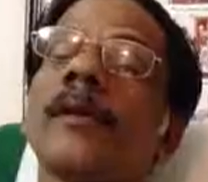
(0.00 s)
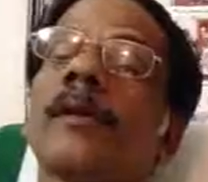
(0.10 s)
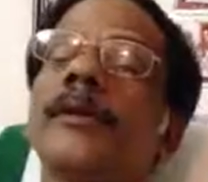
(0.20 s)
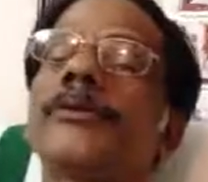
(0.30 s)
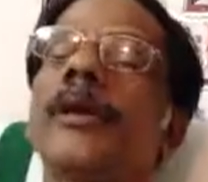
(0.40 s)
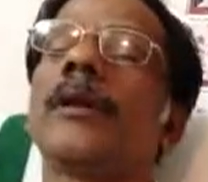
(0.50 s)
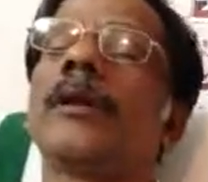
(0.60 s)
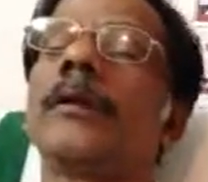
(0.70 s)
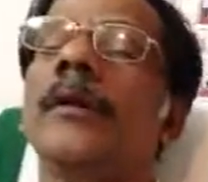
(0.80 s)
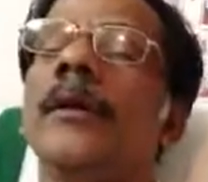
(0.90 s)

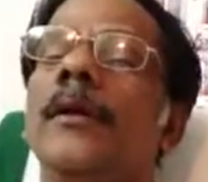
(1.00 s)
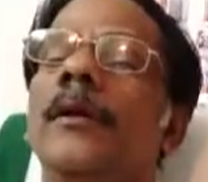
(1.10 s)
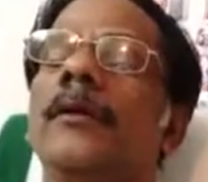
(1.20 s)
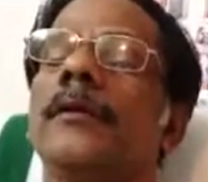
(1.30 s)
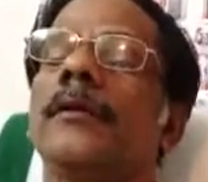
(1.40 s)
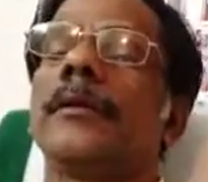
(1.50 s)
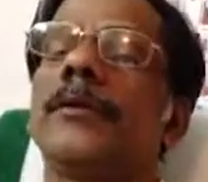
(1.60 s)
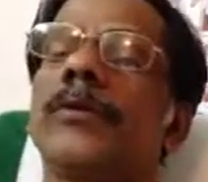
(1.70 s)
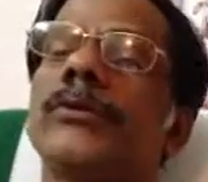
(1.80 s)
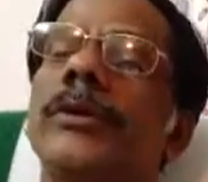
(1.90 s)
Recently, there
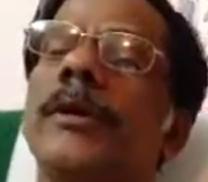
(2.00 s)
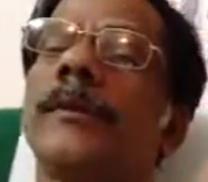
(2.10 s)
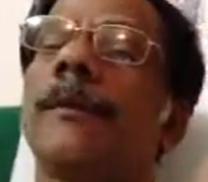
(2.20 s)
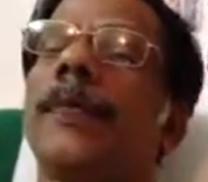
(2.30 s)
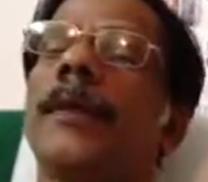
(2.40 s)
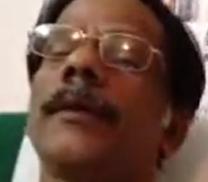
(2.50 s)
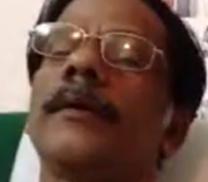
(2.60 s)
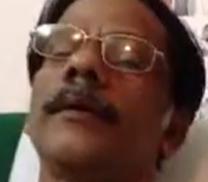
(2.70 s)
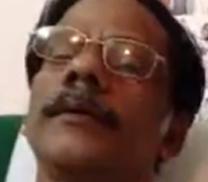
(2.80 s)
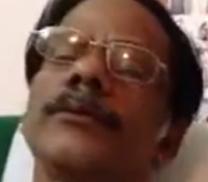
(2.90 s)
was
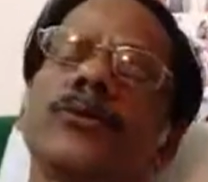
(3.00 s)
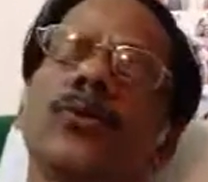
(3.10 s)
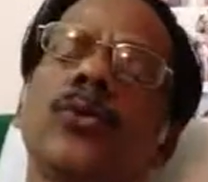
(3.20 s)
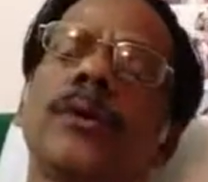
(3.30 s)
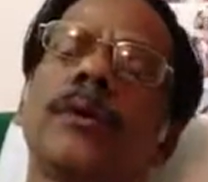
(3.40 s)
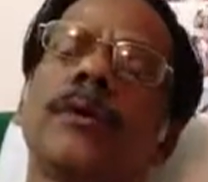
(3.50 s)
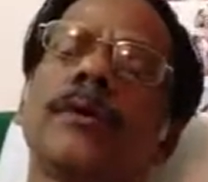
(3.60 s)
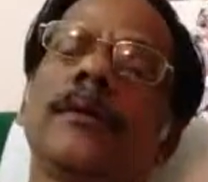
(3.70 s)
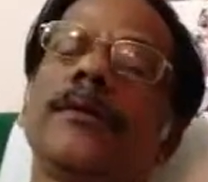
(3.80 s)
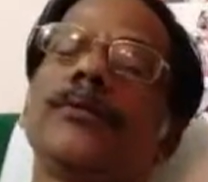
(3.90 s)
a story
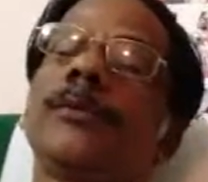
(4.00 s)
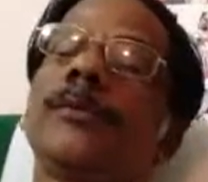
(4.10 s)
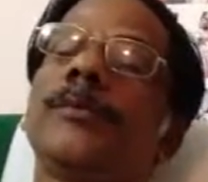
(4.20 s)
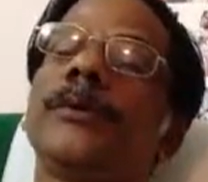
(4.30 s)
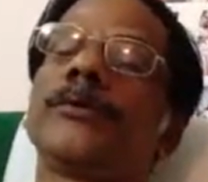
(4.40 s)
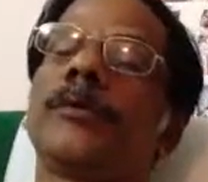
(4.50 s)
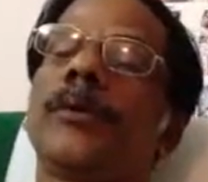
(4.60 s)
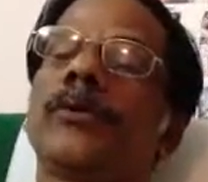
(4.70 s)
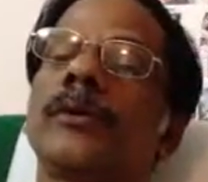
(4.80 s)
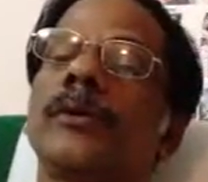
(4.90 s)
in the newspapers
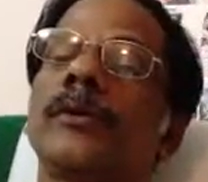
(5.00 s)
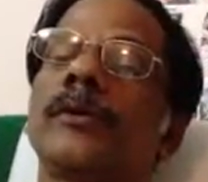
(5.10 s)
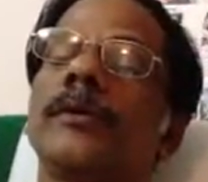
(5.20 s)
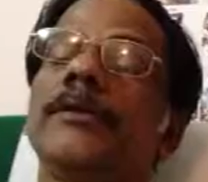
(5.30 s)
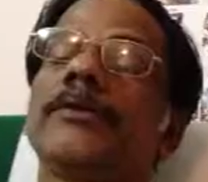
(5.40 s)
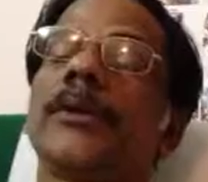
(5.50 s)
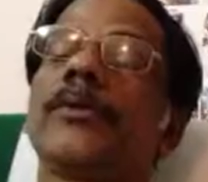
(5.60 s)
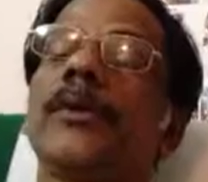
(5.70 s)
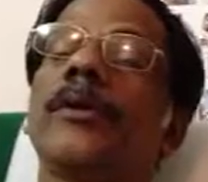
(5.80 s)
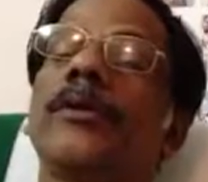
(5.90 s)
about the
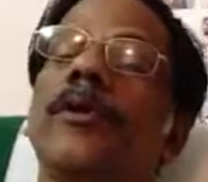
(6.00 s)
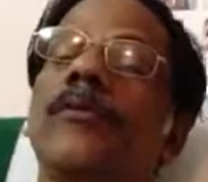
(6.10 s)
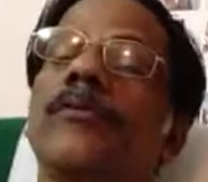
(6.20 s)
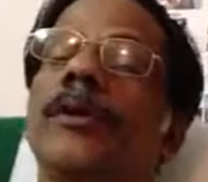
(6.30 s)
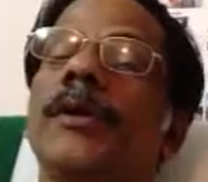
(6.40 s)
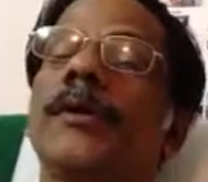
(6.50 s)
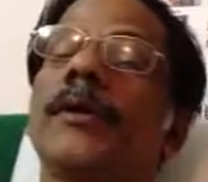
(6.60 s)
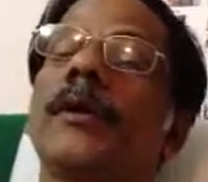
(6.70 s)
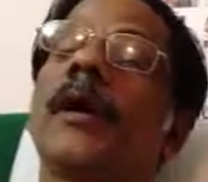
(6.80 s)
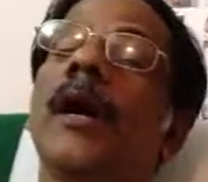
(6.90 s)
discovery of
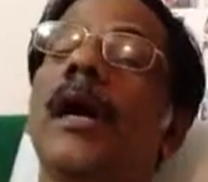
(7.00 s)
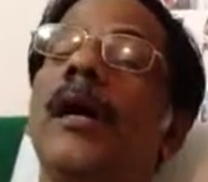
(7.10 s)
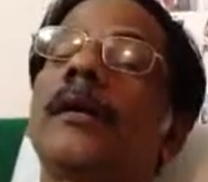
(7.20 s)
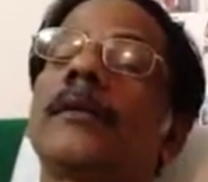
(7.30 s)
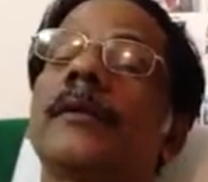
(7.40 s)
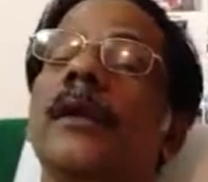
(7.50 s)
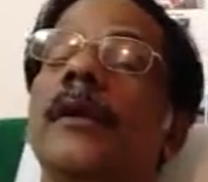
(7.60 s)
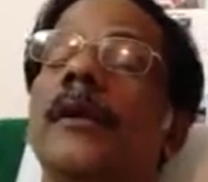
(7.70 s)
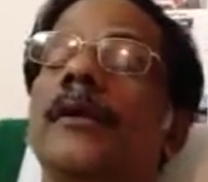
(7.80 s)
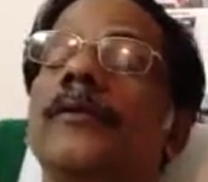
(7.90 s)
a heart,
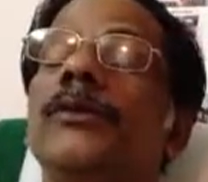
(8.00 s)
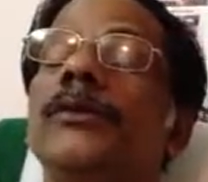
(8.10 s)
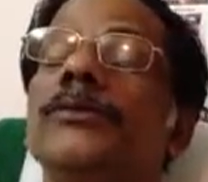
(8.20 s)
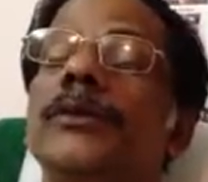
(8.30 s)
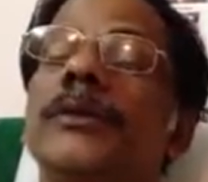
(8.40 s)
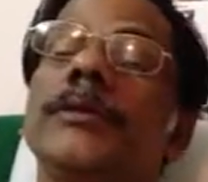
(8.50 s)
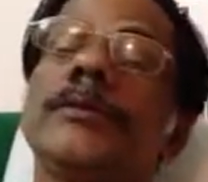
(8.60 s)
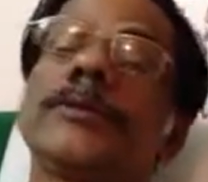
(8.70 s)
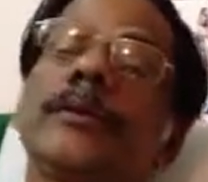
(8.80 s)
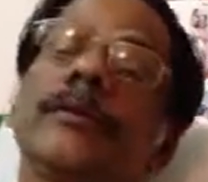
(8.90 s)
which
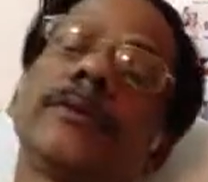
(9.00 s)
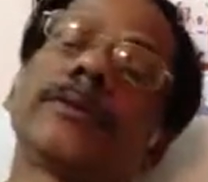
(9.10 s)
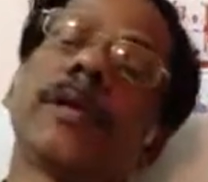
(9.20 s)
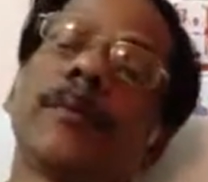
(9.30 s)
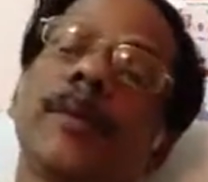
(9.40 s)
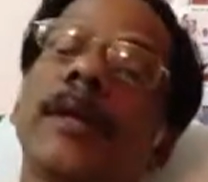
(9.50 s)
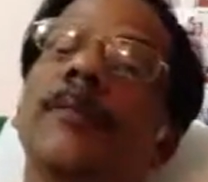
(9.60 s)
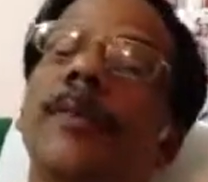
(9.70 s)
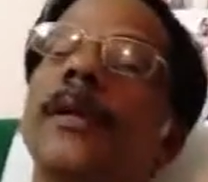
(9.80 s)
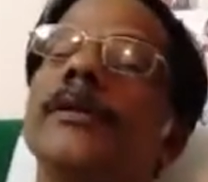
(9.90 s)
can be
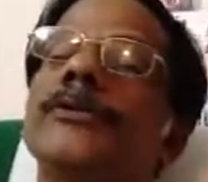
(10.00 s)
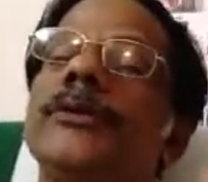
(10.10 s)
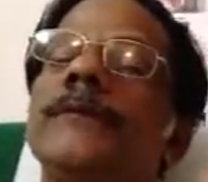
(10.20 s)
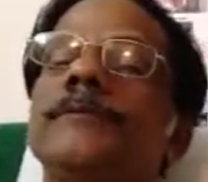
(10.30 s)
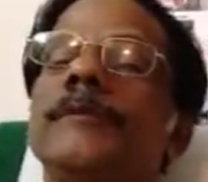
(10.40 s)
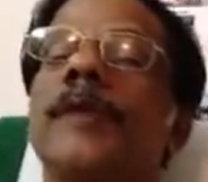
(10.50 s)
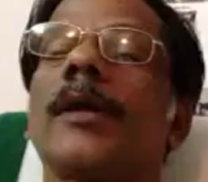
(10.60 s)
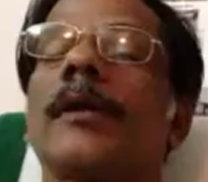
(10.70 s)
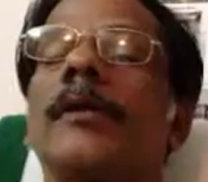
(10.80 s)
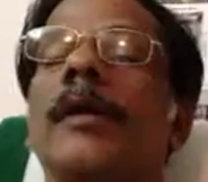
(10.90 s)
replaced,
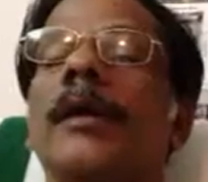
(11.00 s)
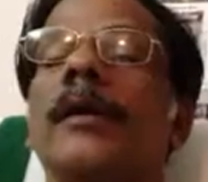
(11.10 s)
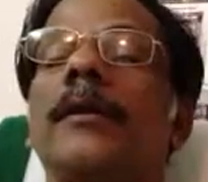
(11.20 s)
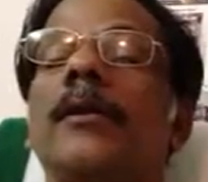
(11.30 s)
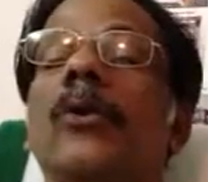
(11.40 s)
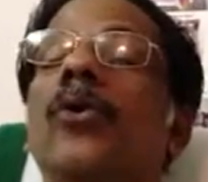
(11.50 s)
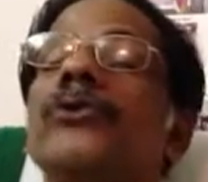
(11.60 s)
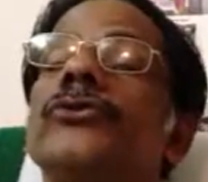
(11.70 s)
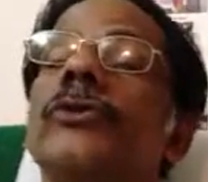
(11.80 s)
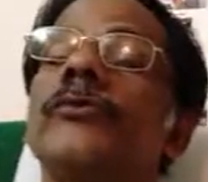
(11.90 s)
and that the
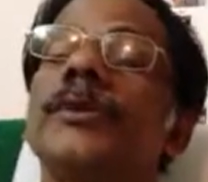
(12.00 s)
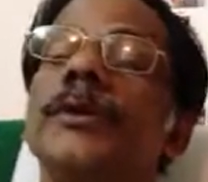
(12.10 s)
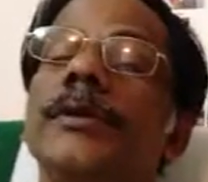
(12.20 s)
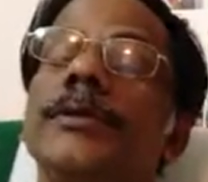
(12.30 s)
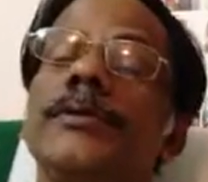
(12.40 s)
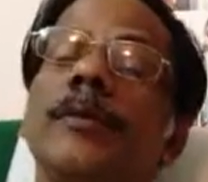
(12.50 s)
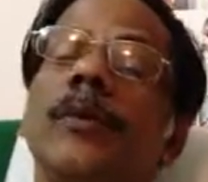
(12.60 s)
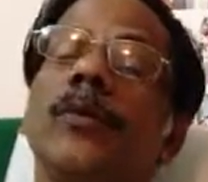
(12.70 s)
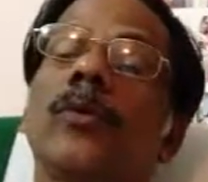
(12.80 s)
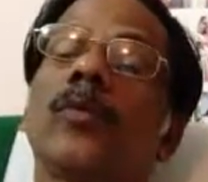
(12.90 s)
cost of it is
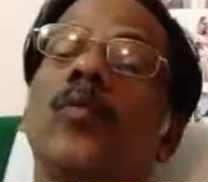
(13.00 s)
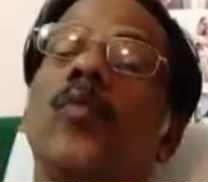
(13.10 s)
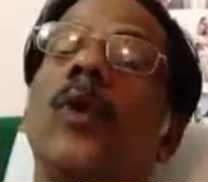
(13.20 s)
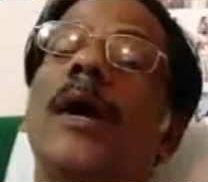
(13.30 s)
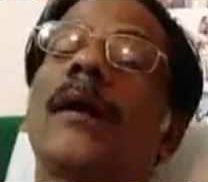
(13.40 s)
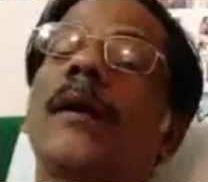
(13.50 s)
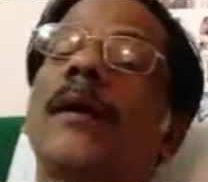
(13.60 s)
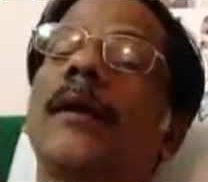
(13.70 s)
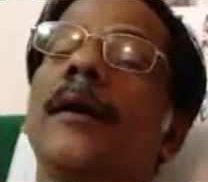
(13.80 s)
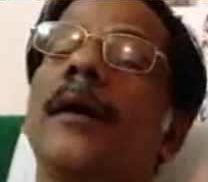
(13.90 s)
about
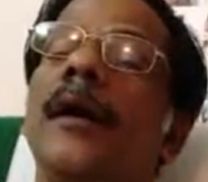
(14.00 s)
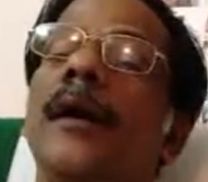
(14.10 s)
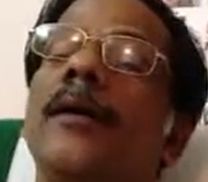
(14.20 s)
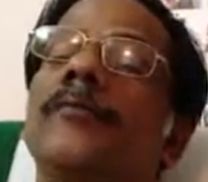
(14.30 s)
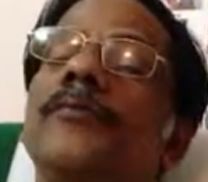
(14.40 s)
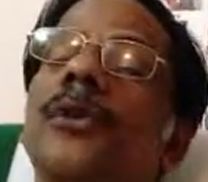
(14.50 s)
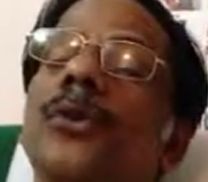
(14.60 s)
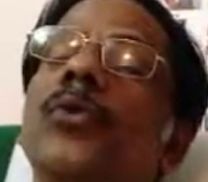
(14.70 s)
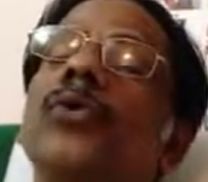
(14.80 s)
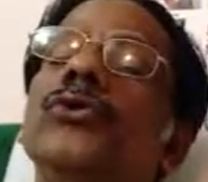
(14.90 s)
1.5
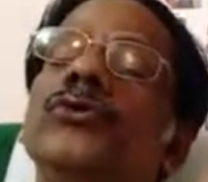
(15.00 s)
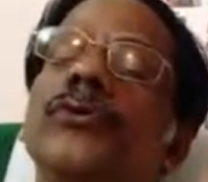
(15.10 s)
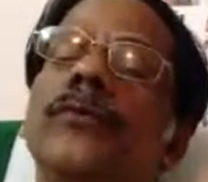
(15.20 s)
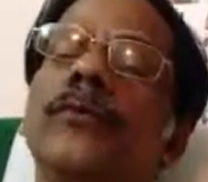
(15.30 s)
crores of